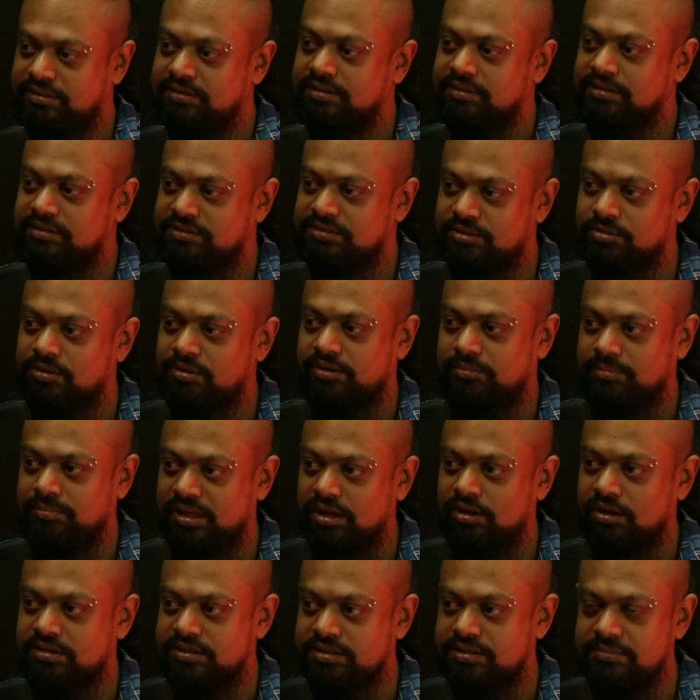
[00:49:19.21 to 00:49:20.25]
Thank it's you. going to be
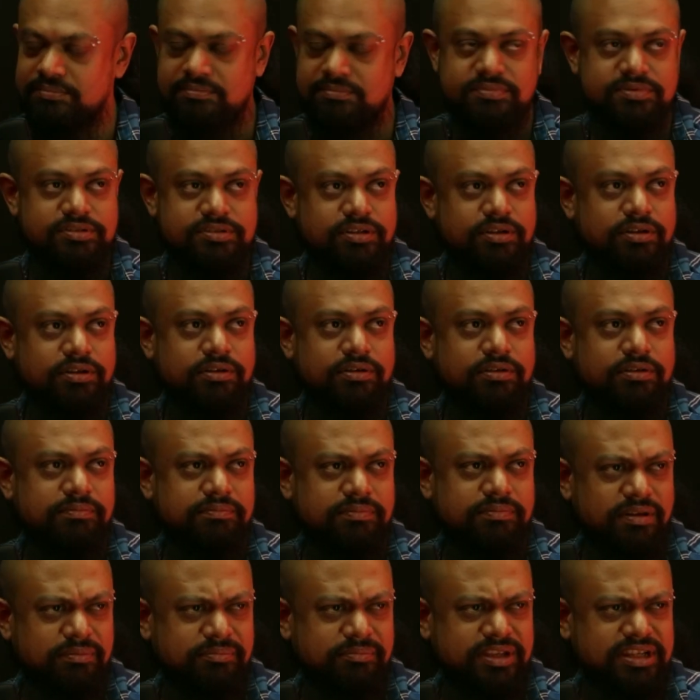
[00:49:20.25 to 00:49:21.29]
awesome. So
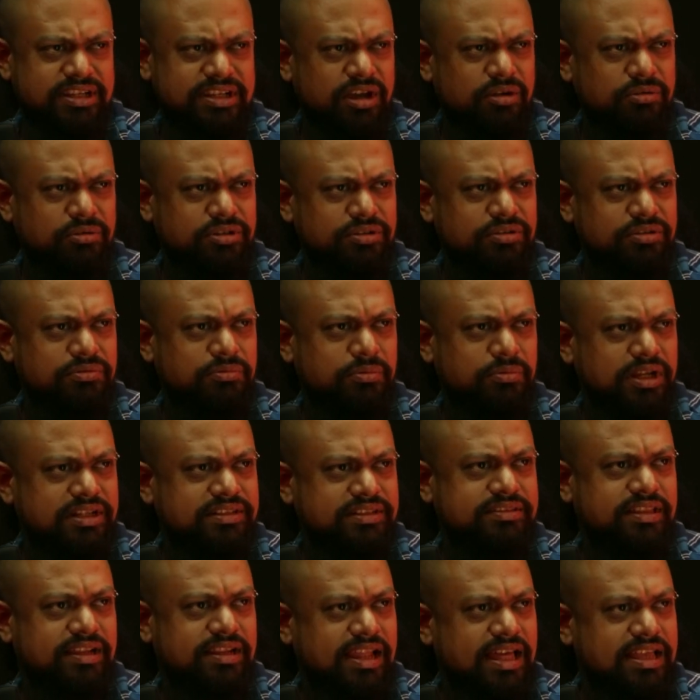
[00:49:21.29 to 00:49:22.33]
we're down to what?
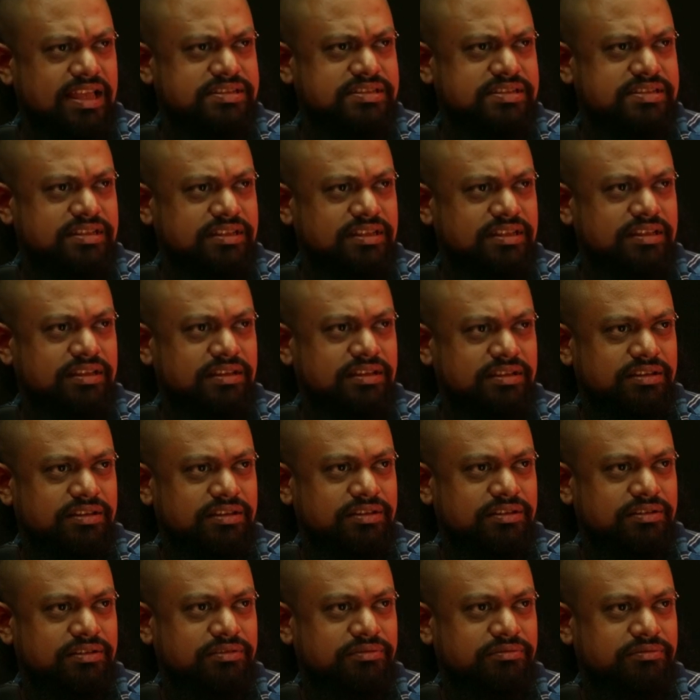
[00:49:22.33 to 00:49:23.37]
The last
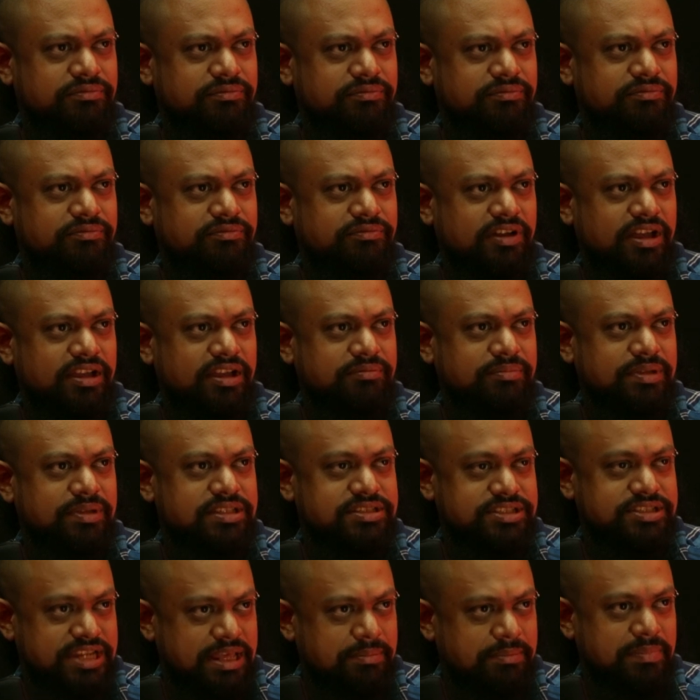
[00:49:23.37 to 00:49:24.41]
five
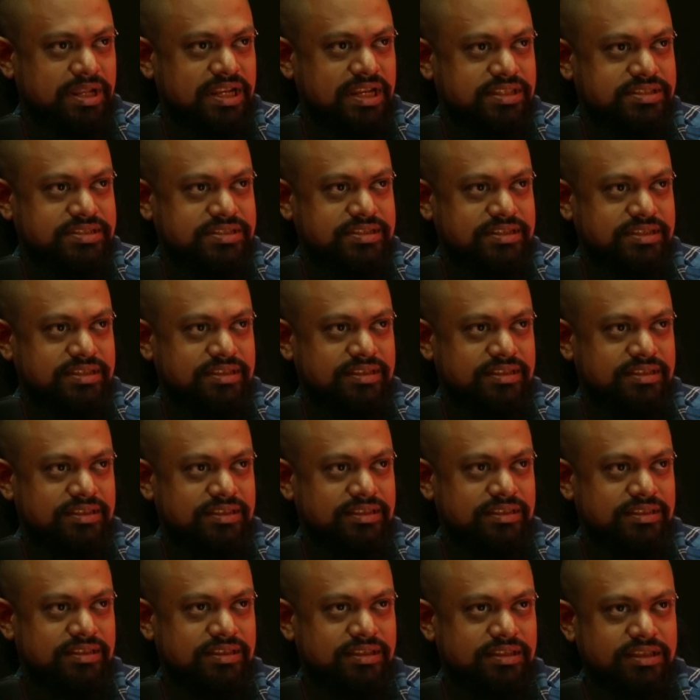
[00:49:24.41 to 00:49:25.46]
minutes, 10 minutes?
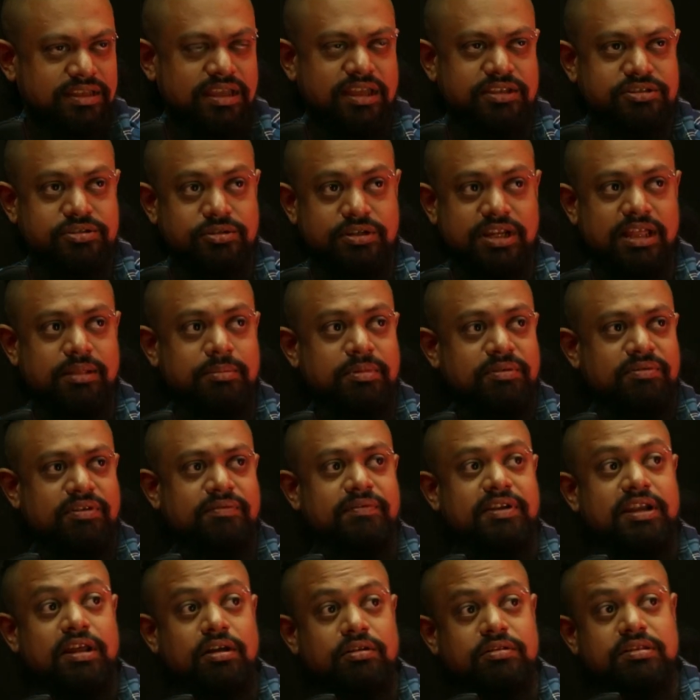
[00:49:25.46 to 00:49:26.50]
Yeah, so tell me when
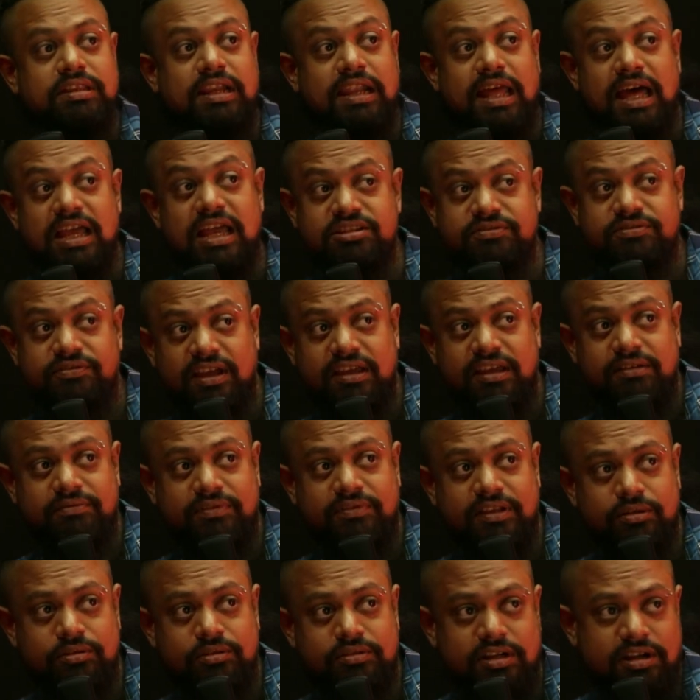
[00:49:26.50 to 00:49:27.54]
we're down to the last five,
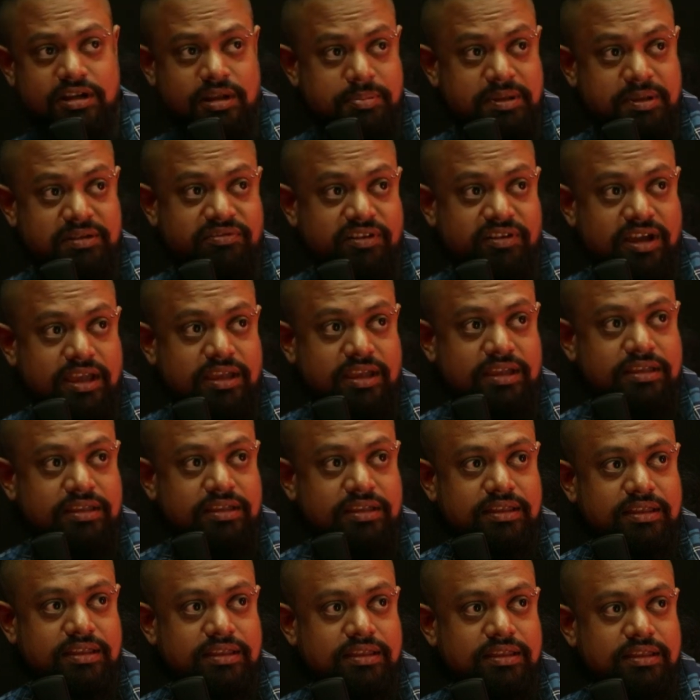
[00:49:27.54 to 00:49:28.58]
we'll do the rapid fire.
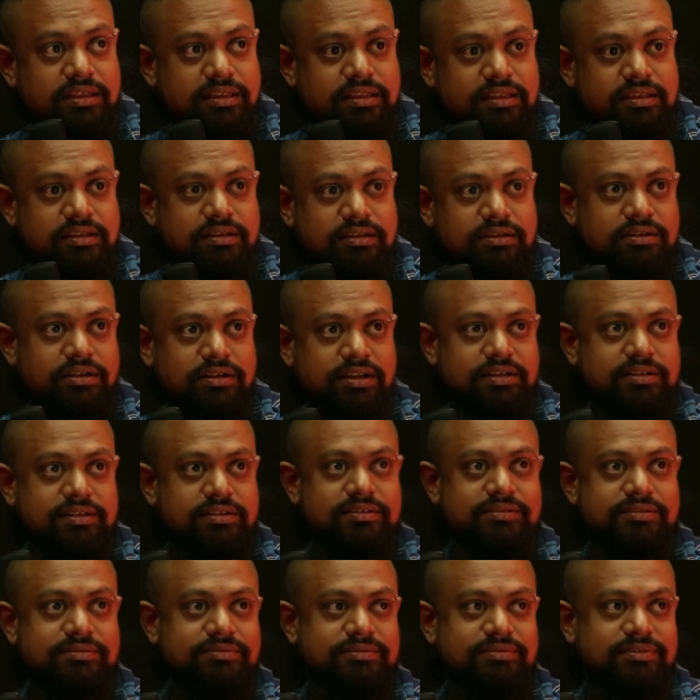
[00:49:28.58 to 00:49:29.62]
Right?
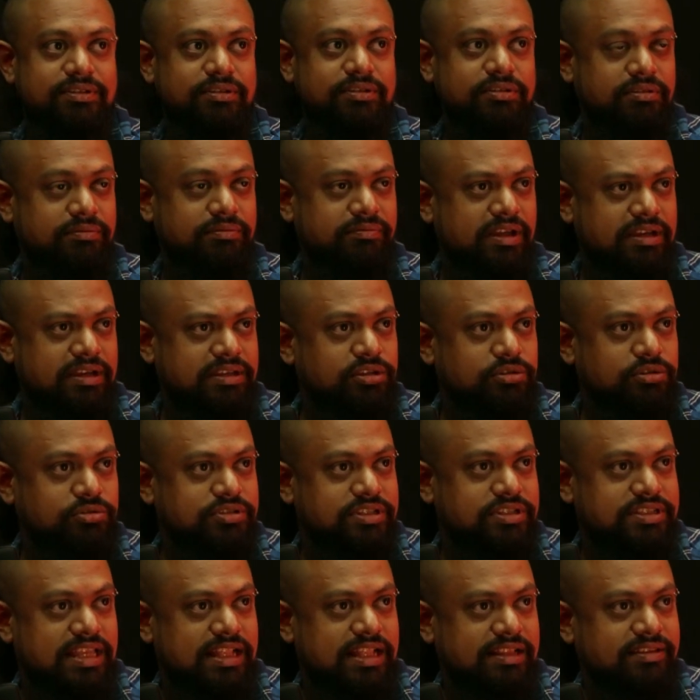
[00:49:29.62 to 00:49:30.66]
But you
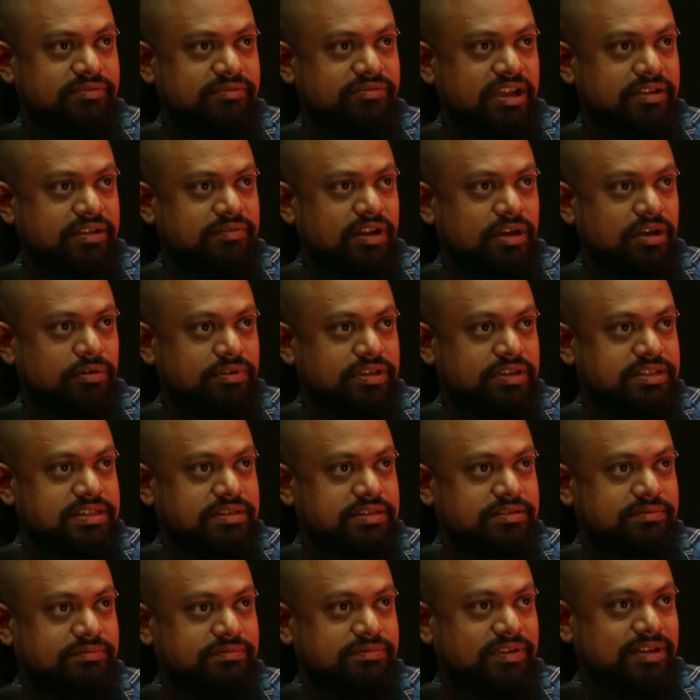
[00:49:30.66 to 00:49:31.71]
just held the five now. Is it
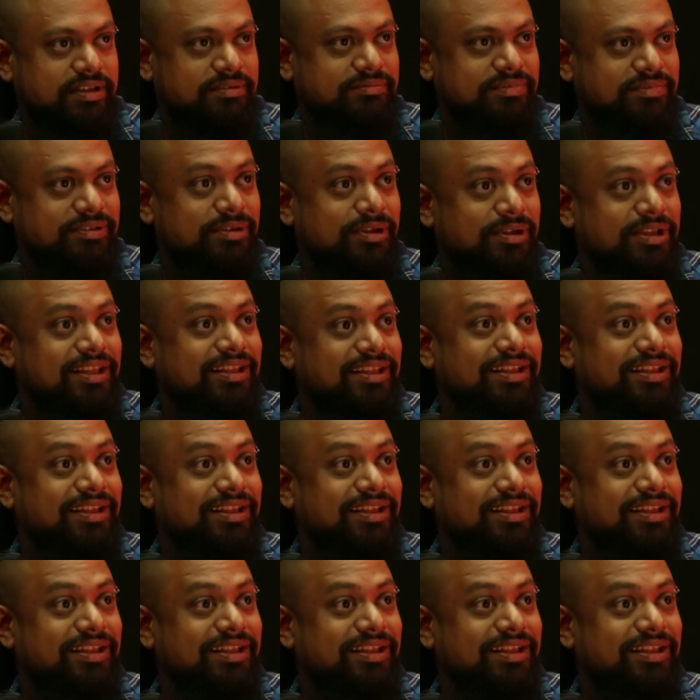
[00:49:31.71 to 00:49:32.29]
five? No, no.